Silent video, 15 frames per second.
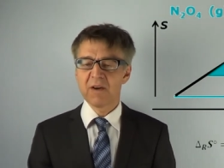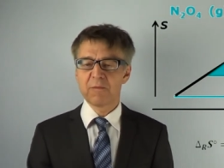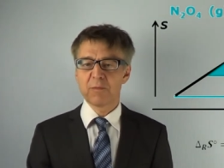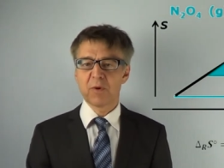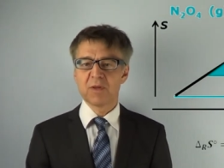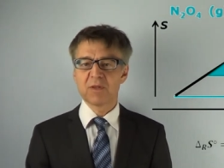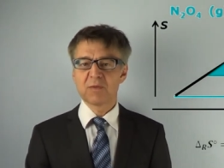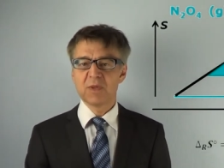
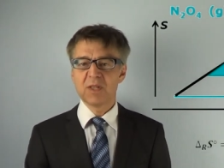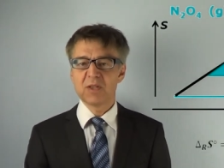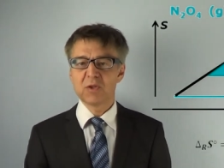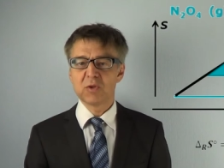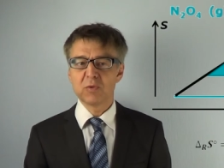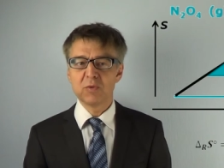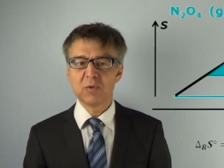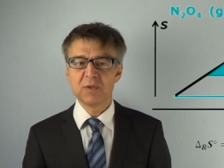
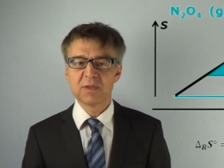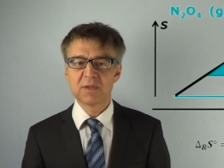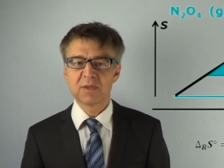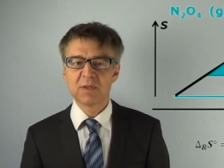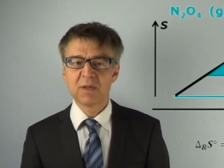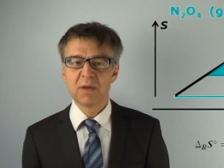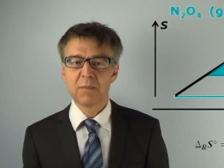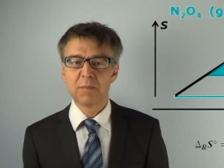joules
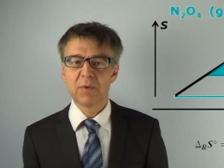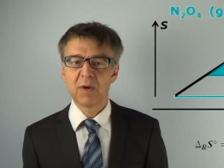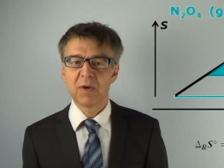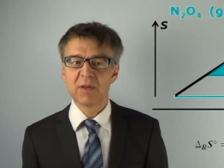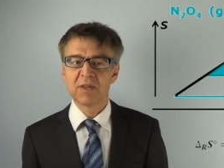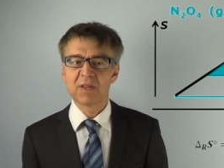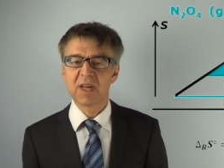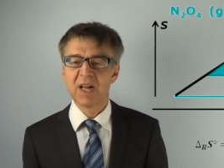per
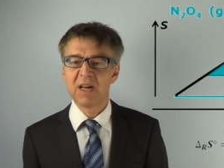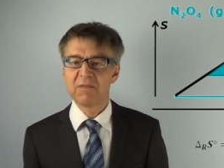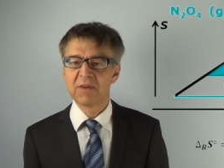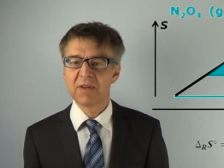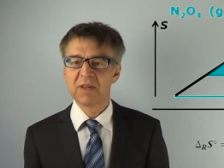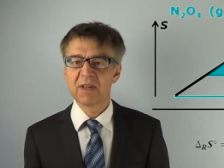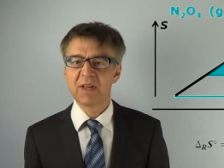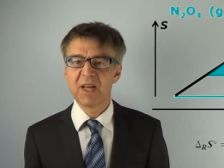
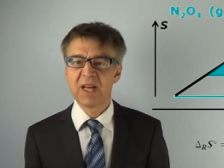Kelvin